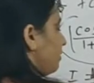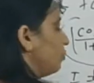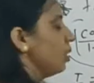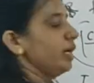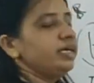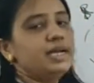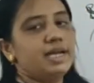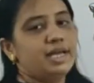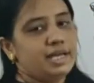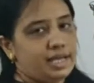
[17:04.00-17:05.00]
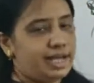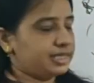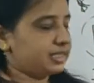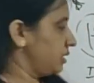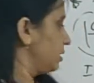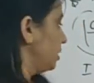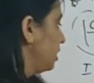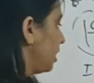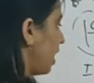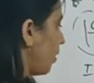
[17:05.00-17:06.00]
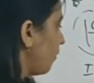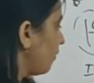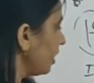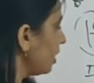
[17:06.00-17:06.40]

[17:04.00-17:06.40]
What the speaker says: what? X. Now 1